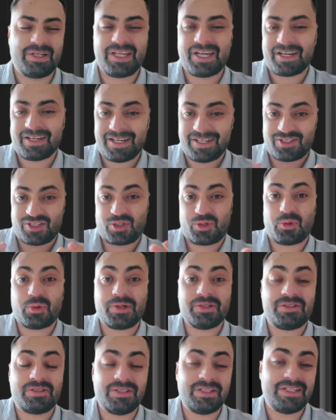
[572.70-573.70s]
But yeah, it's
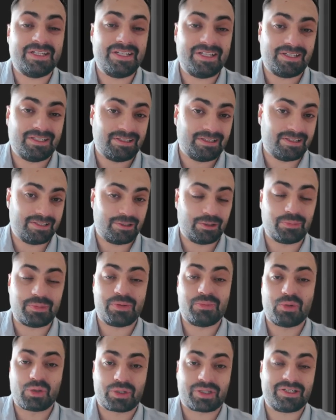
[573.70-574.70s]
going to need a little
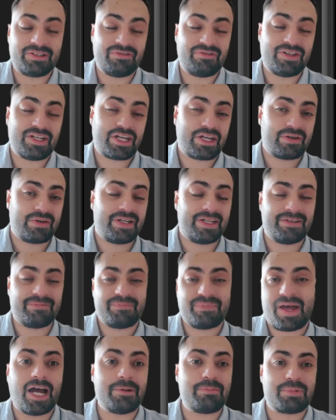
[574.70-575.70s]
bit more configuring.
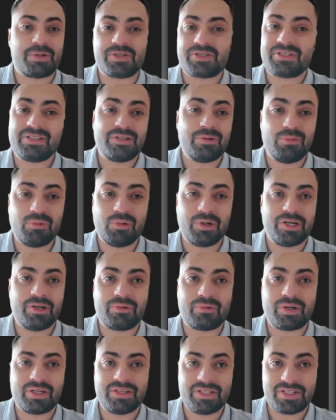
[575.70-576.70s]
I personally
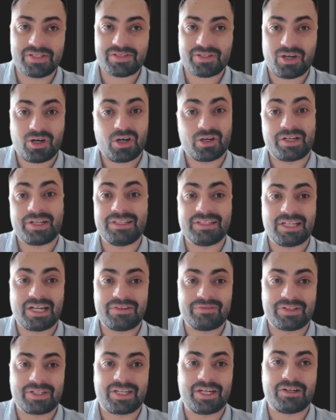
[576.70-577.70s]
wouldn't run this on a
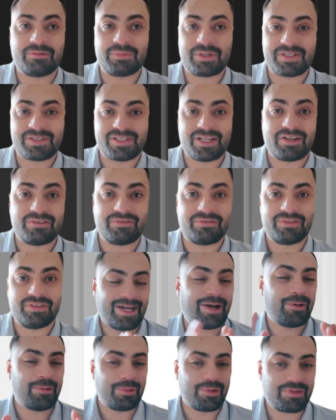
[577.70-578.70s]
live account myself.
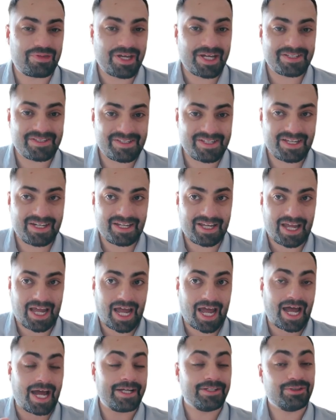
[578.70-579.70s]
Now, with that said,
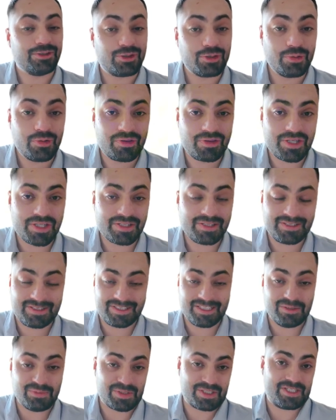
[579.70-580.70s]
I do think
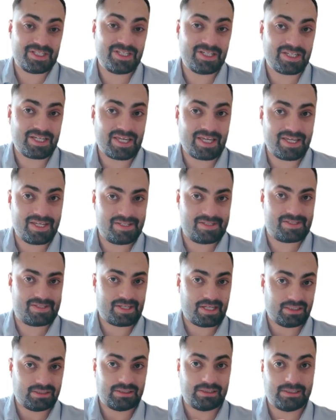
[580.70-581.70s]
DeepSeek is
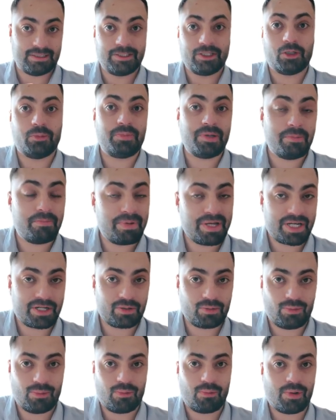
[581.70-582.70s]
a little bit
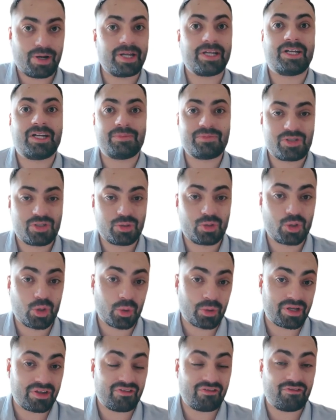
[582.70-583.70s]
better when it comes to
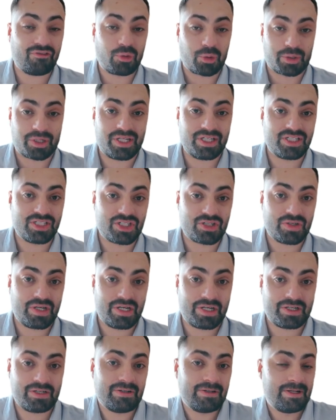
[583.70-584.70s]
coding for
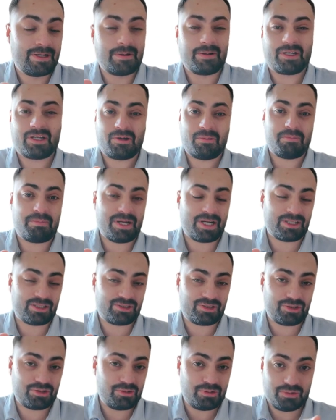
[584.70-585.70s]
NinjaTrader
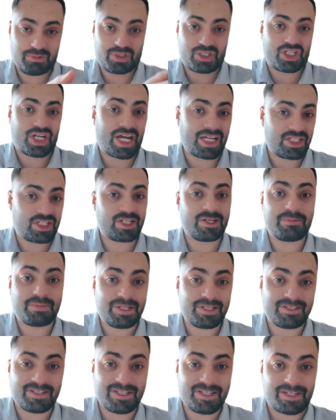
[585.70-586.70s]
compared to
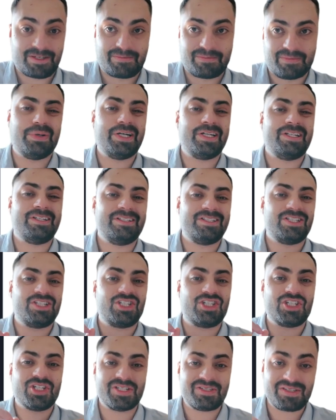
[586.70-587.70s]
ChatGPT. But
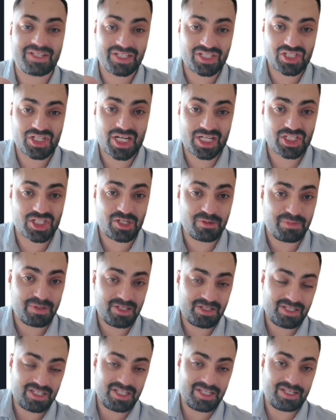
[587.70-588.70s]
just like
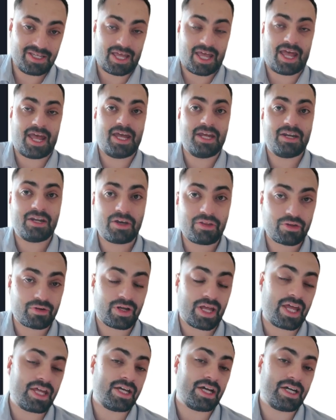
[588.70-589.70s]
ChatGPT and other
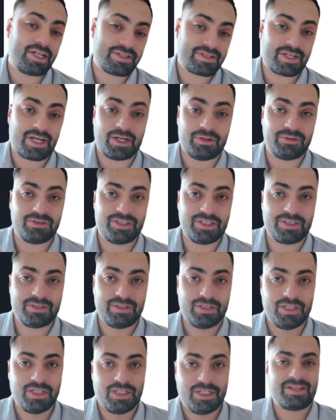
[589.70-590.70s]
A Is out there,
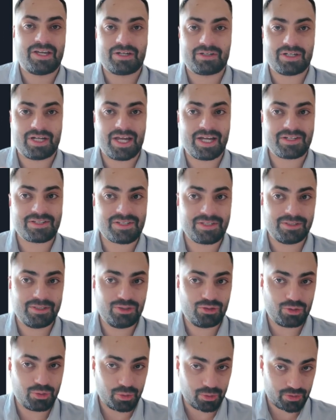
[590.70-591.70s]
they are
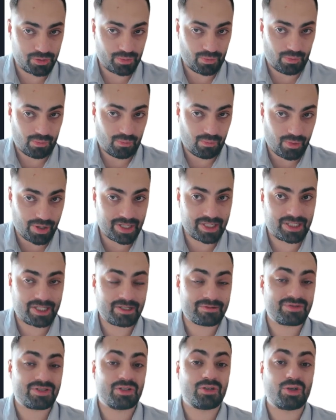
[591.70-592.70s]
excellent tools when it
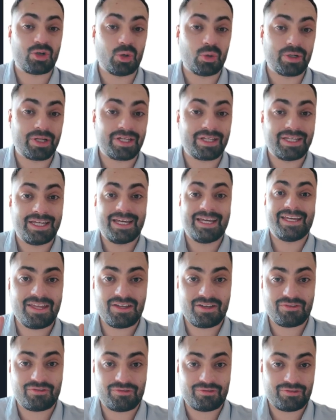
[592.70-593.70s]
comes to coding
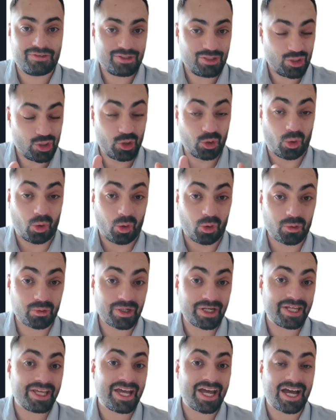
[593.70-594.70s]
if you
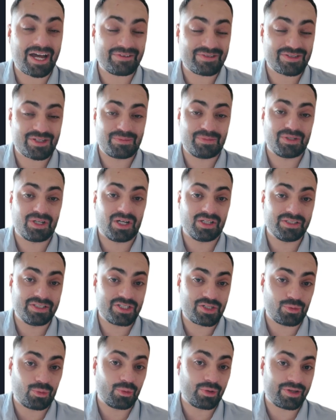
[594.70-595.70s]
already have some
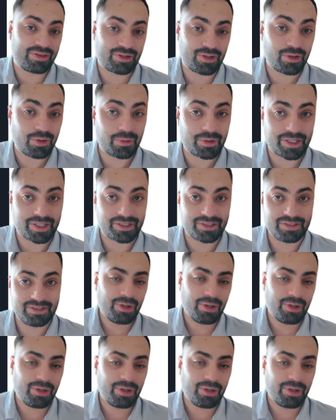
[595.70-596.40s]
knowledge with coding.